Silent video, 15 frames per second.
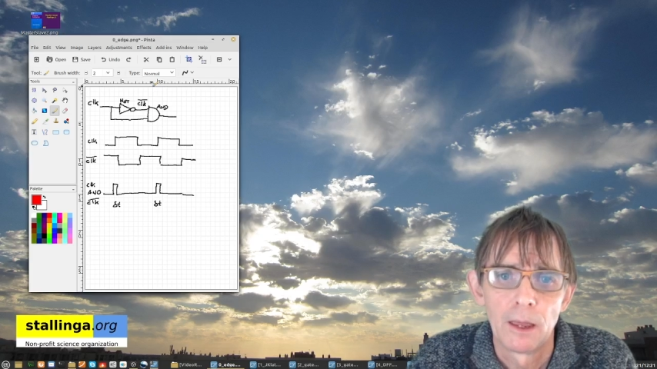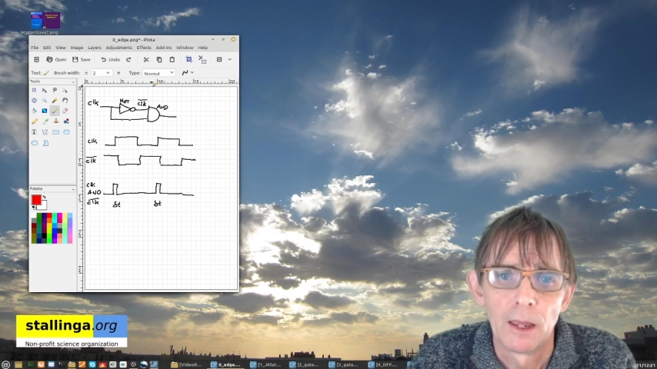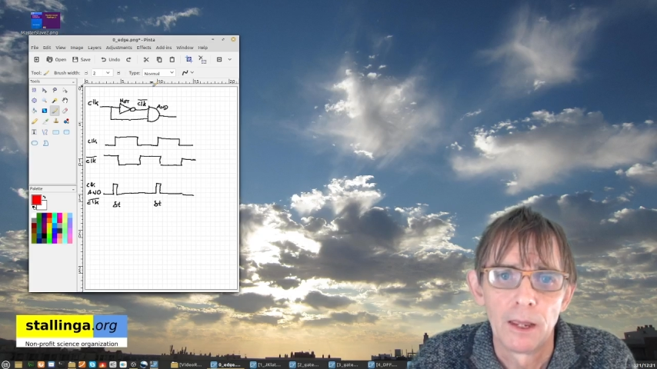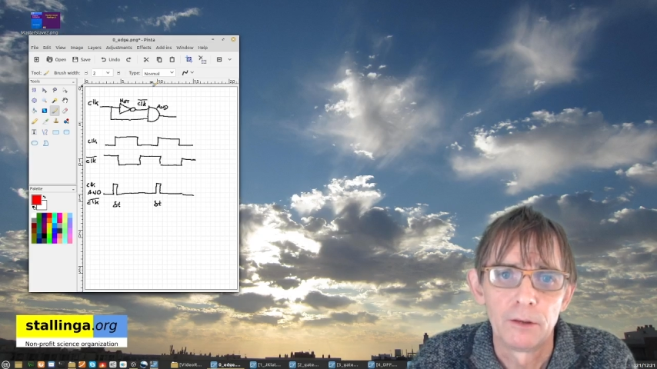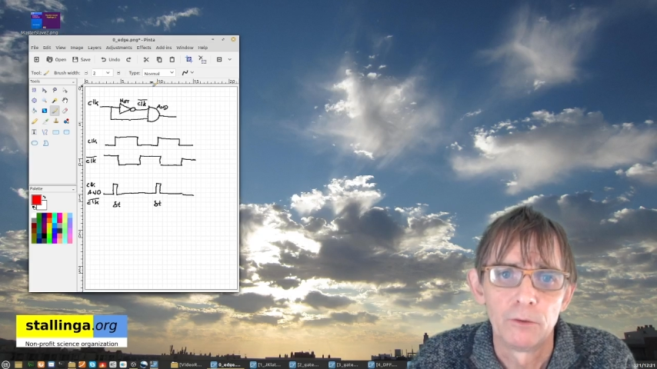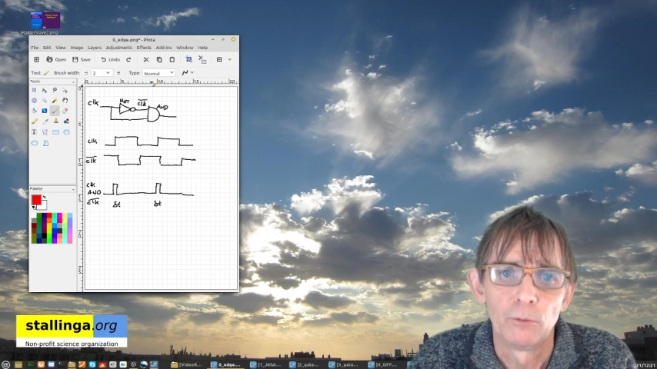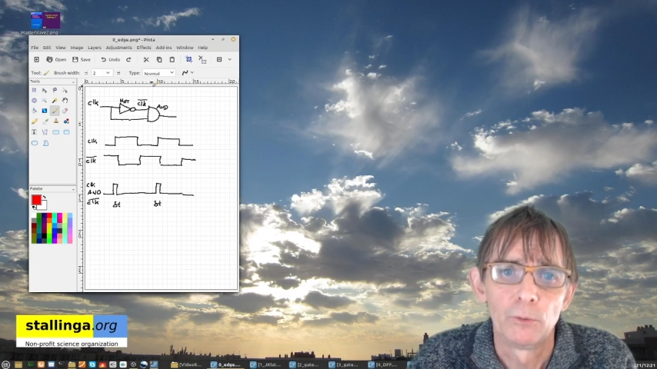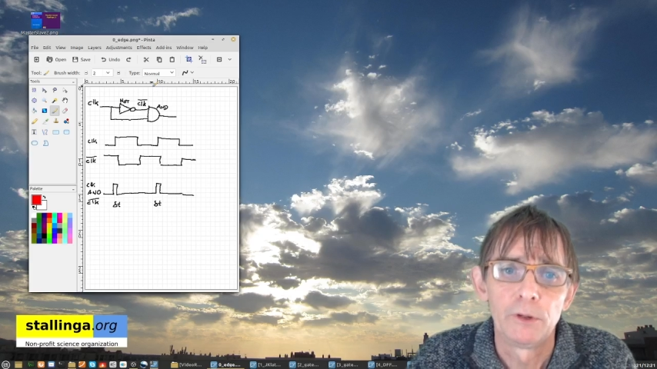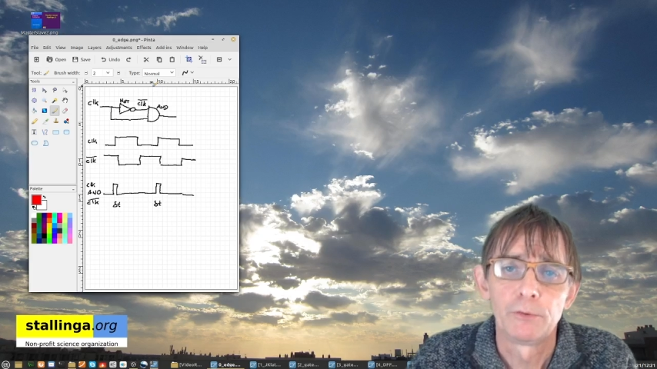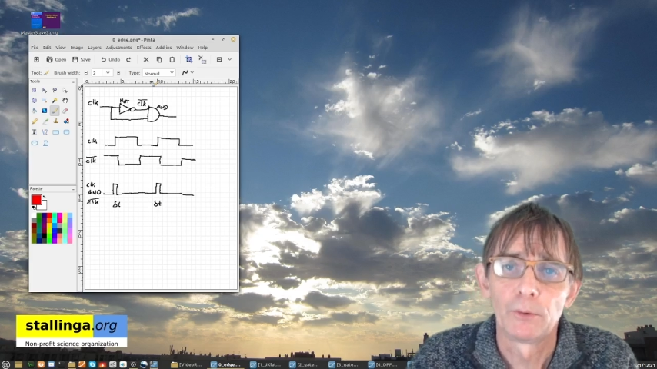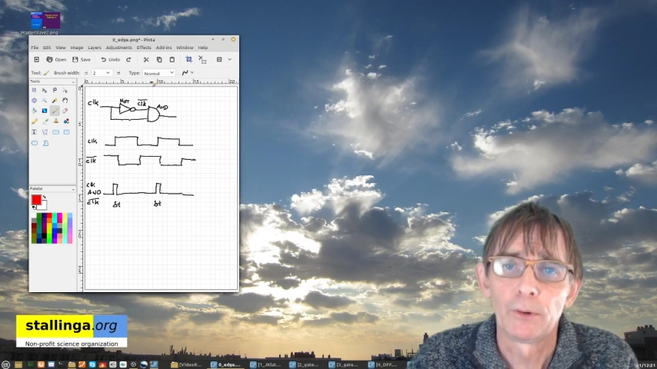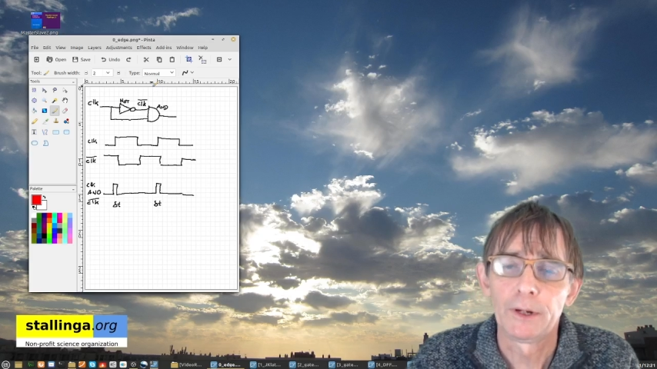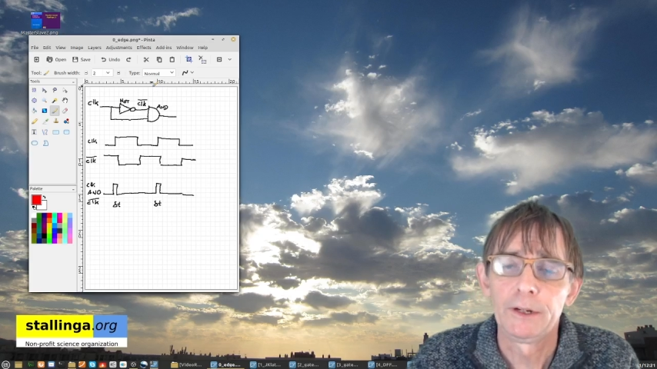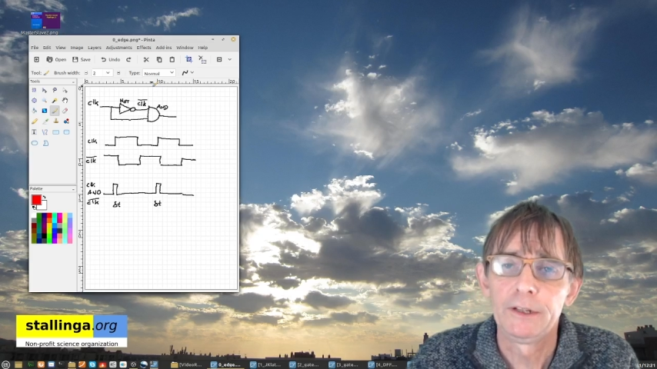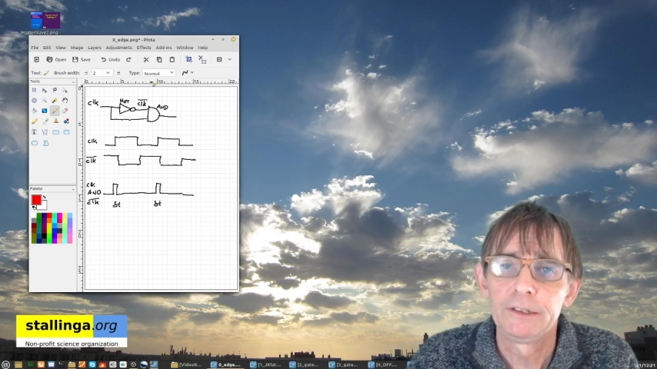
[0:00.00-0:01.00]
And we've
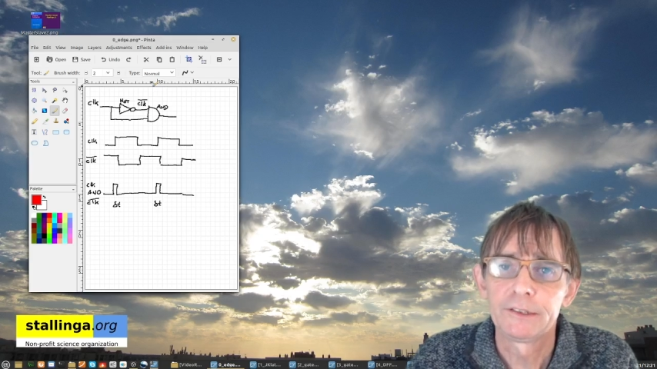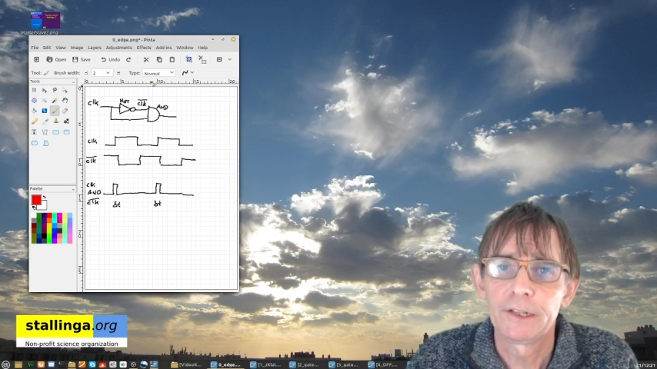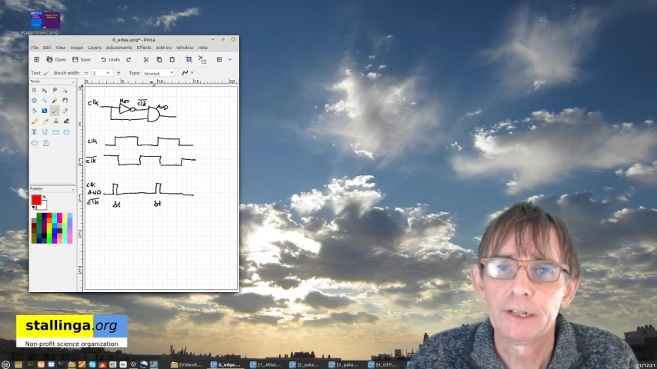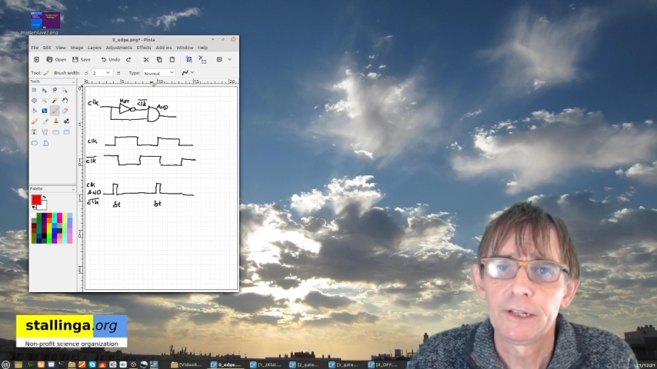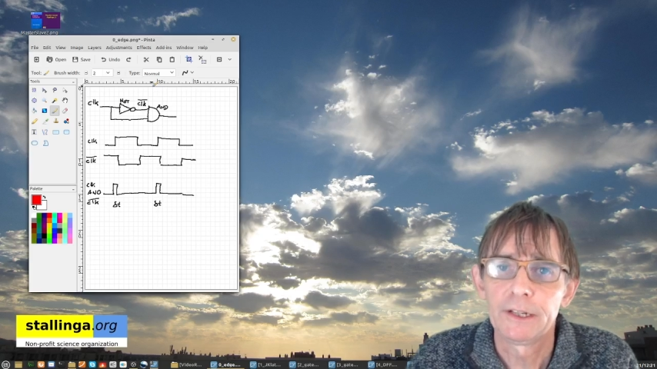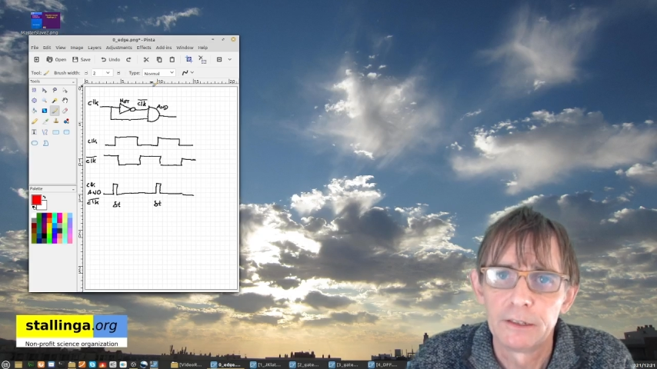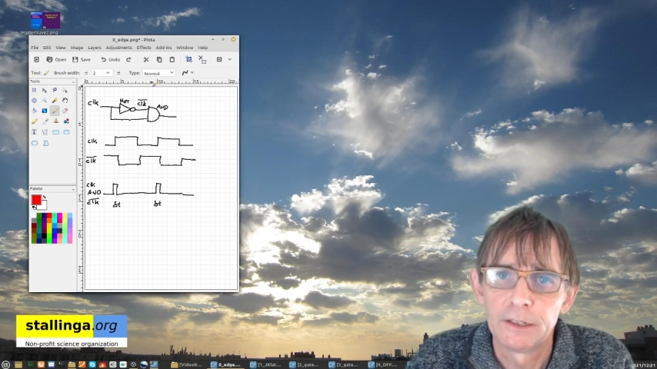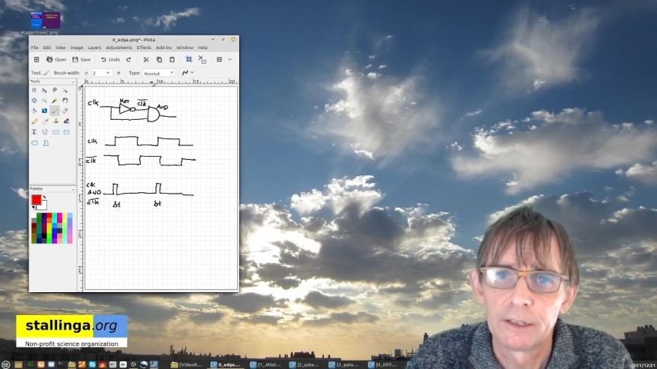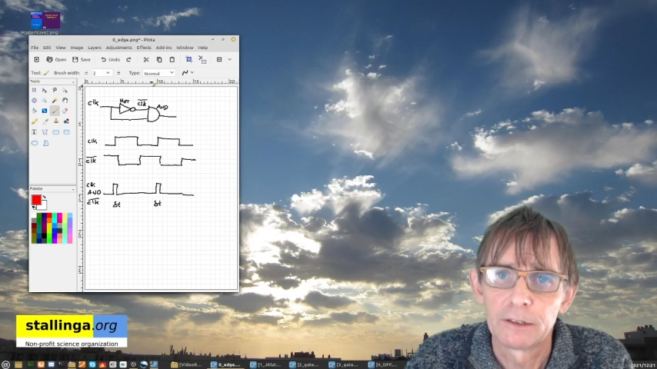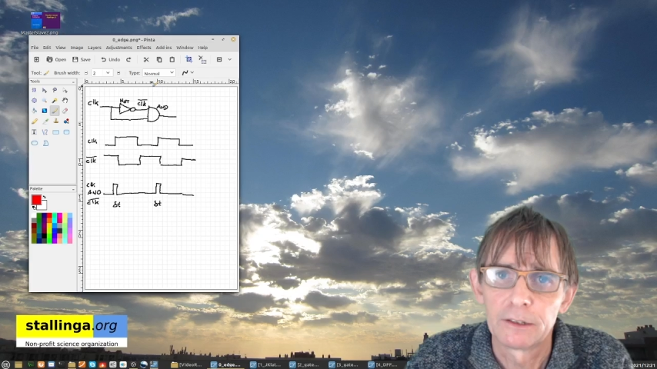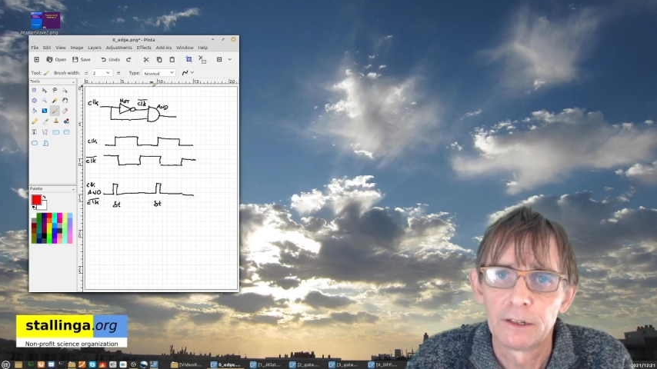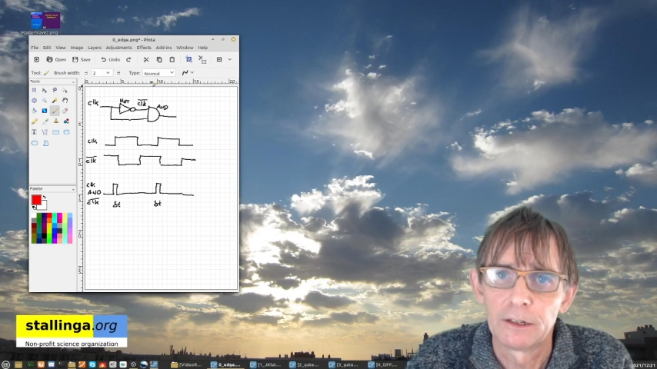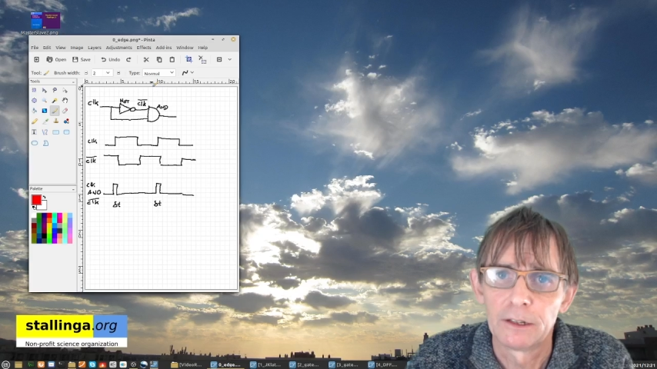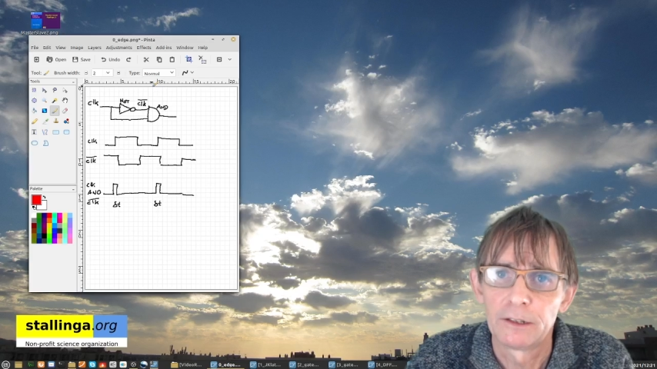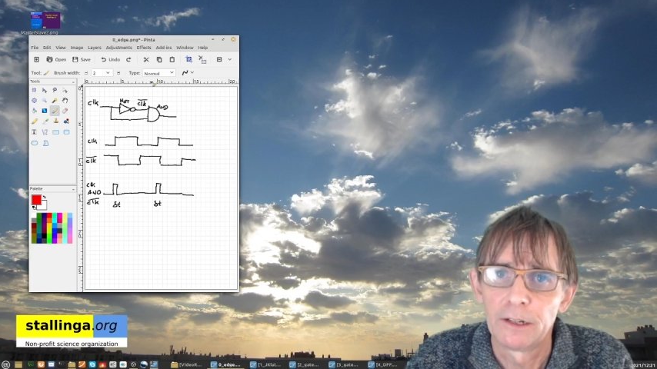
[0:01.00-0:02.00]
already said that
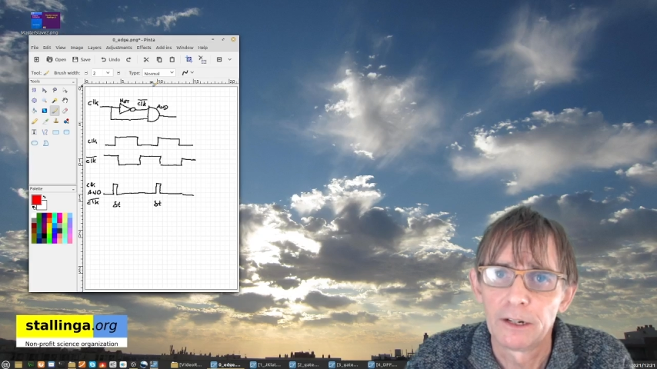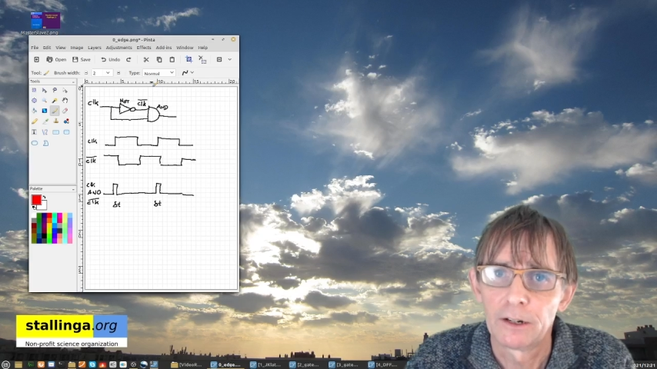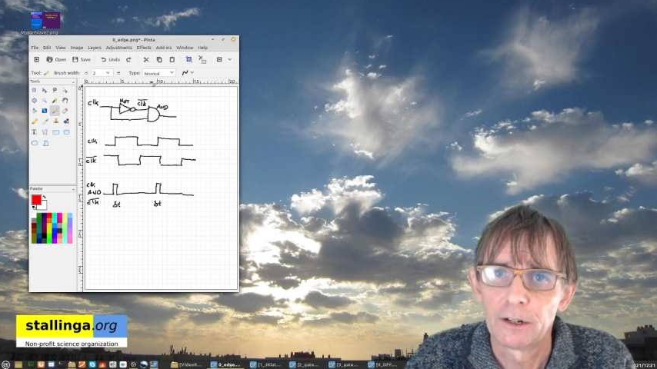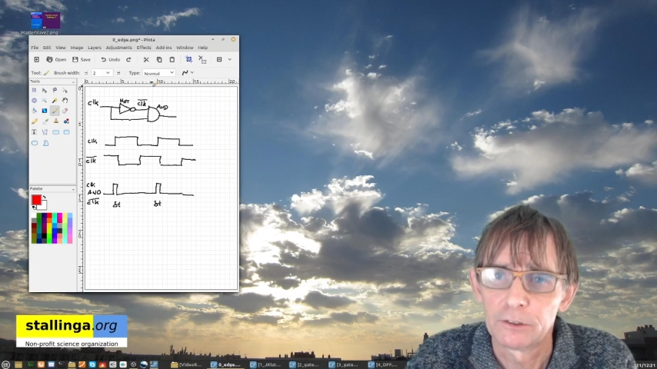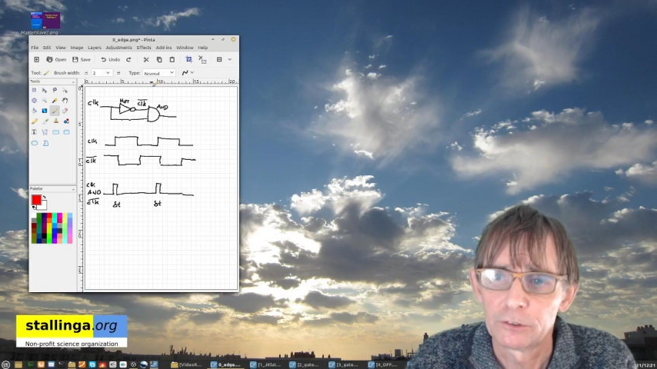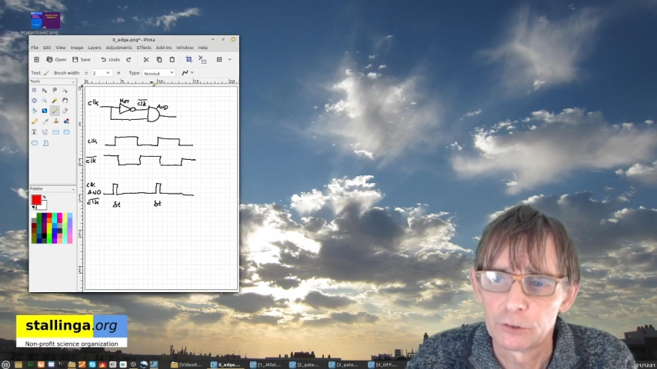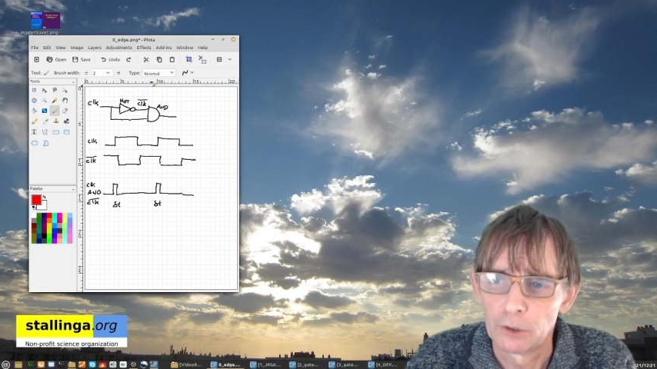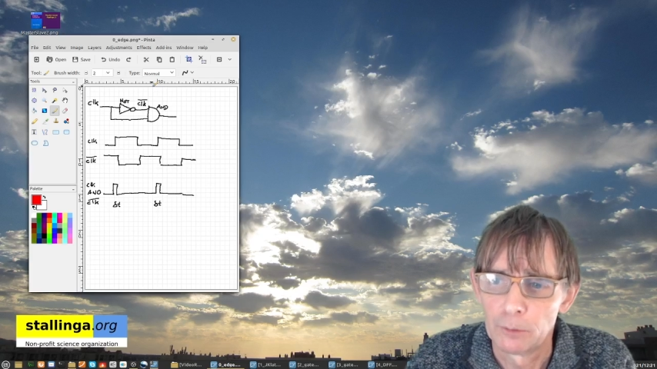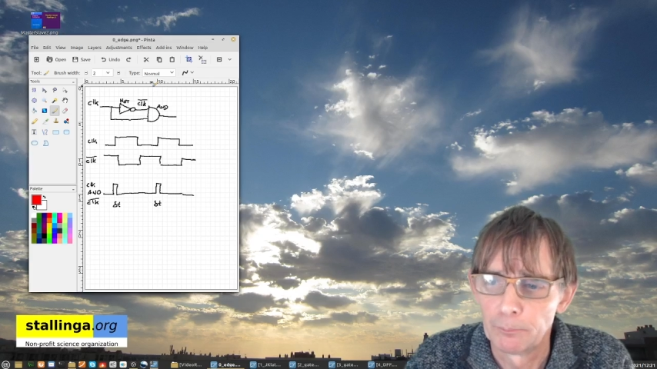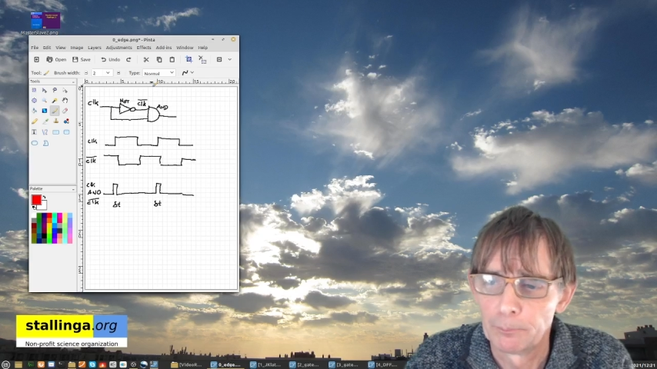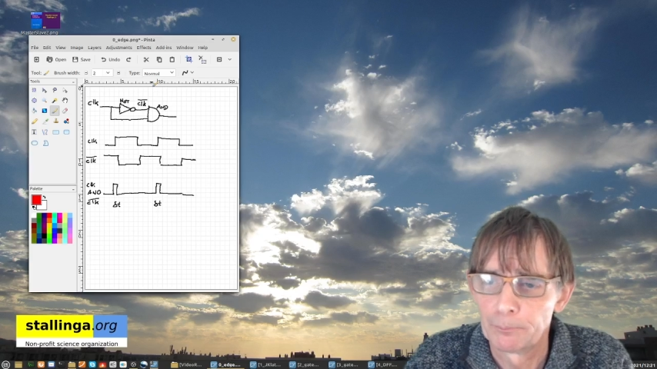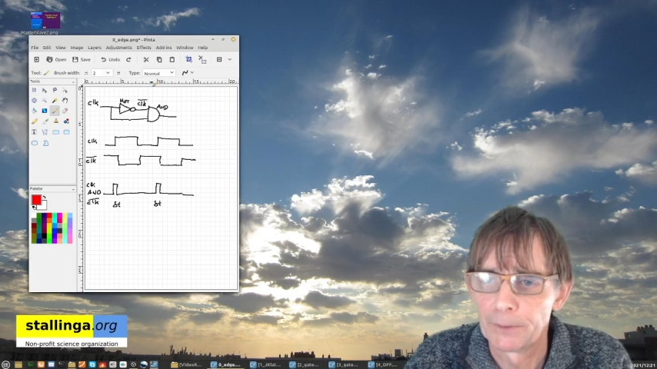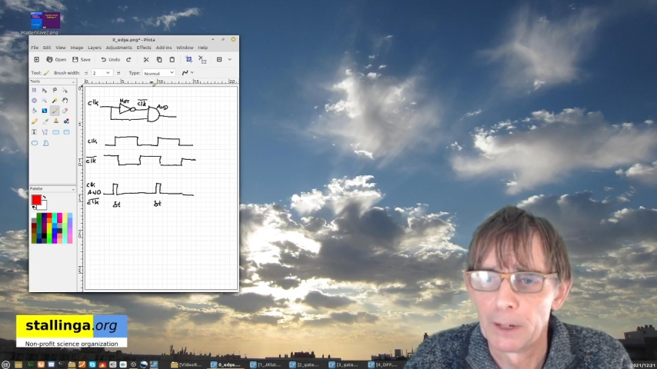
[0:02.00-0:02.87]
there are some